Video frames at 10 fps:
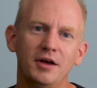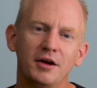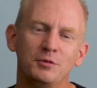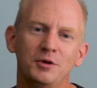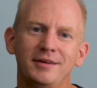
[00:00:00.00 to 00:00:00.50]

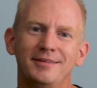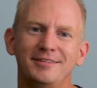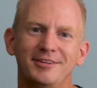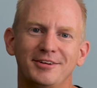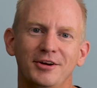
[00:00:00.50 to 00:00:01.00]
Oxford English
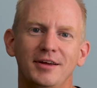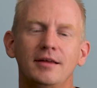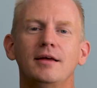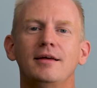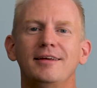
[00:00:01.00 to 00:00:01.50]
Dictionary.
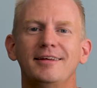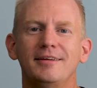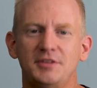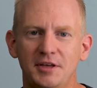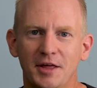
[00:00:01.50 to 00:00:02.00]

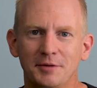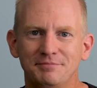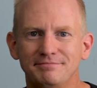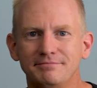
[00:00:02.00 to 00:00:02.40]
See you then.